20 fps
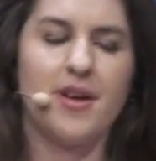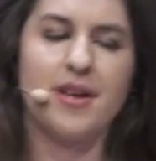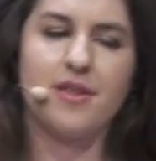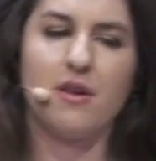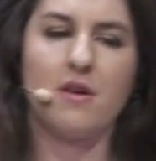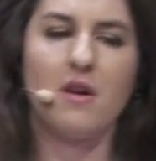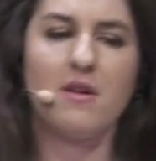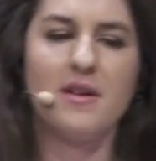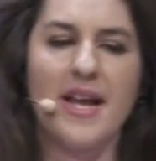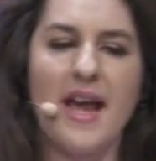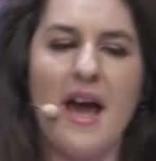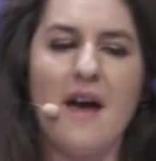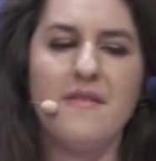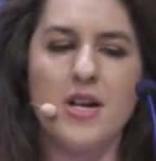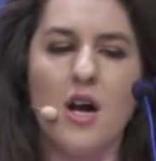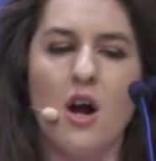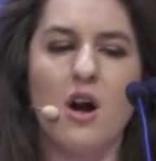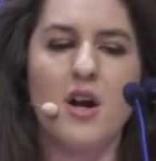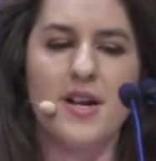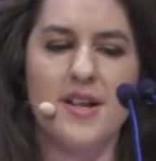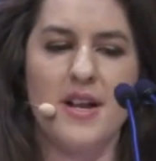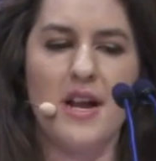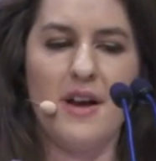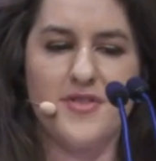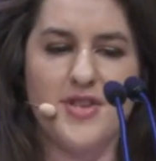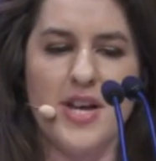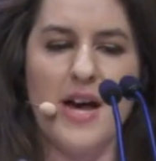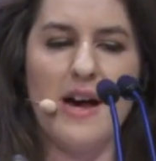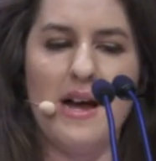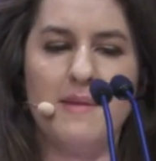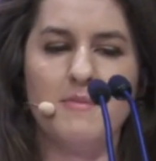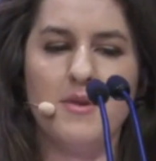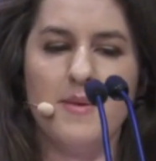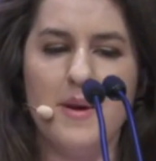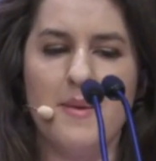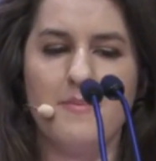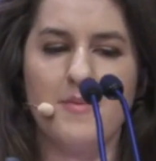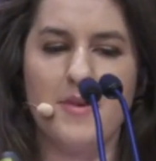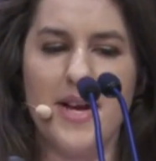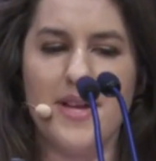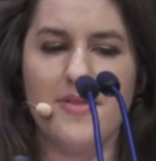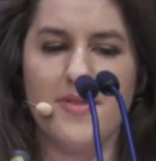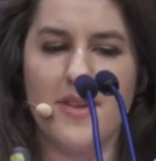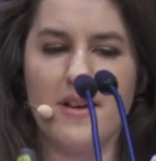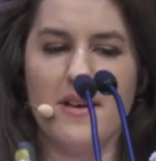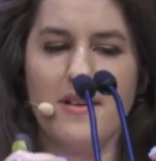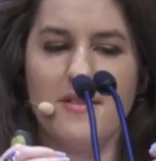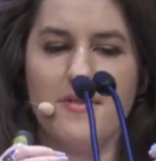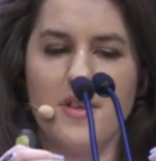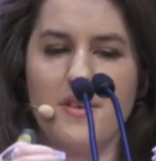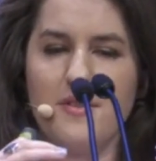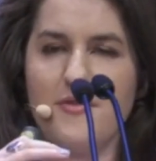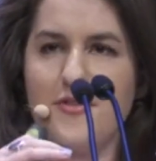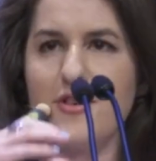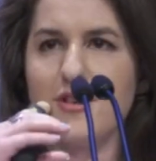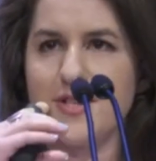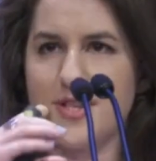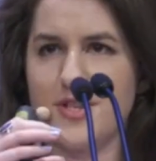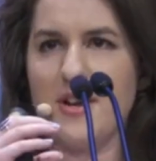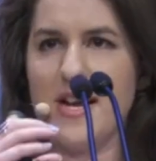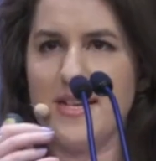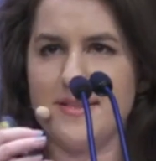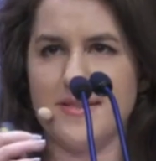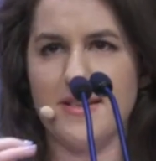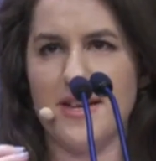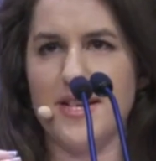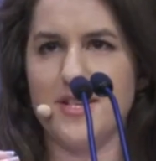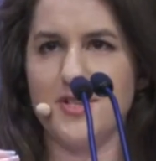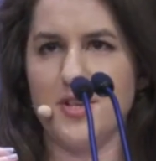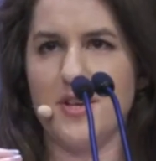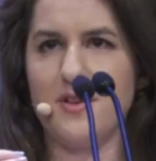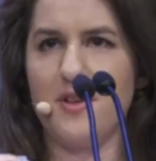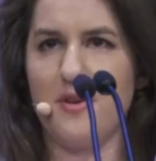Like, they're already having a hard enough time remembering the first translation.